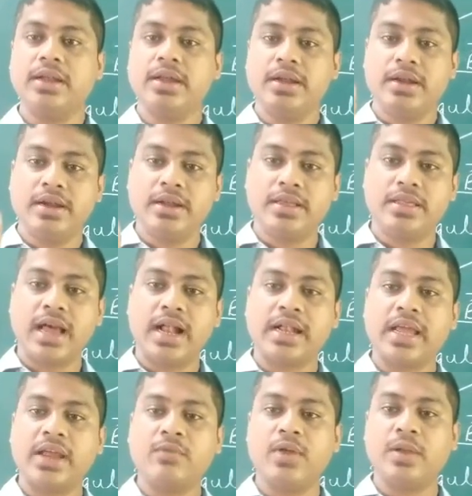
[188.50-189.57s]

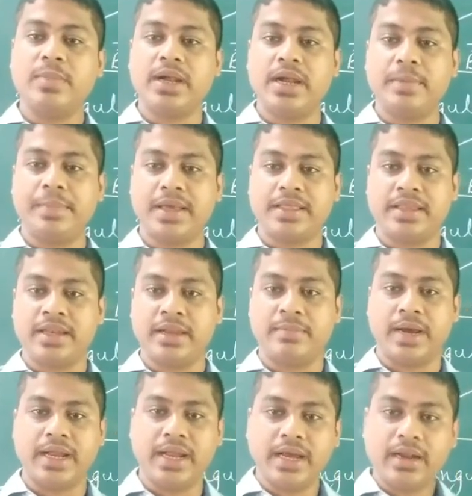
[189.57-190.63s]
resultant will be represented
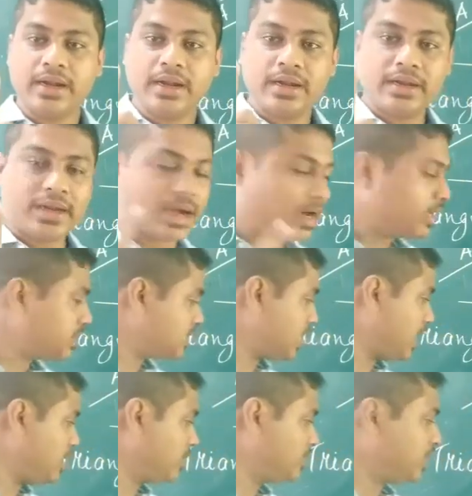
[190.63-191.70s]
by the third
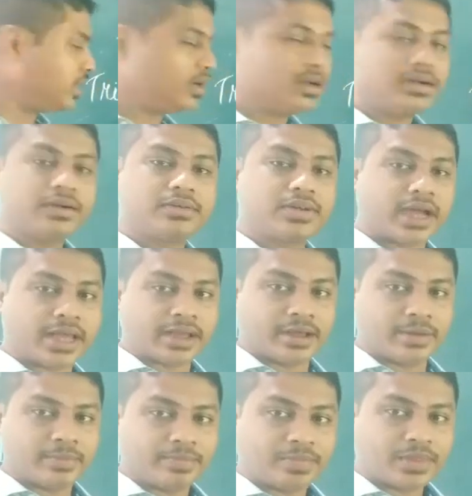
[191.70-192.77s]
side of the
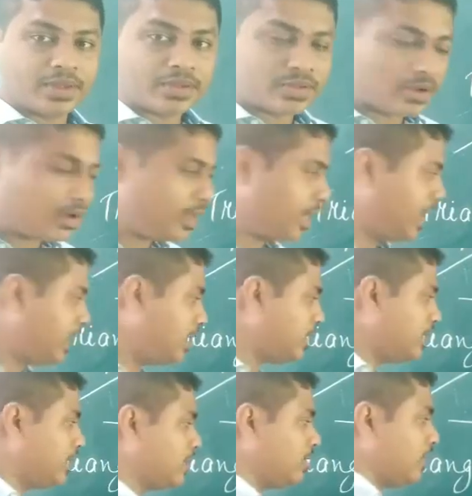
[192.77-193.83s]
triangle. So
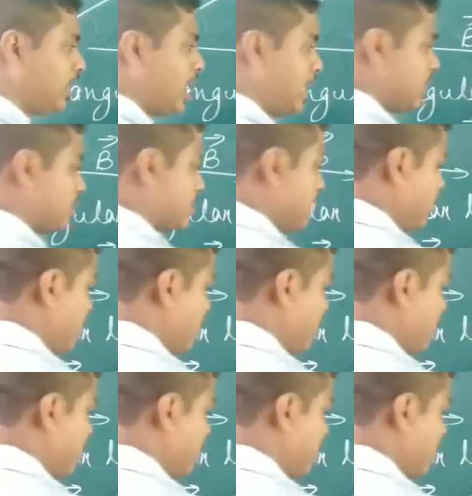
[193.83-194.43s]
here your answer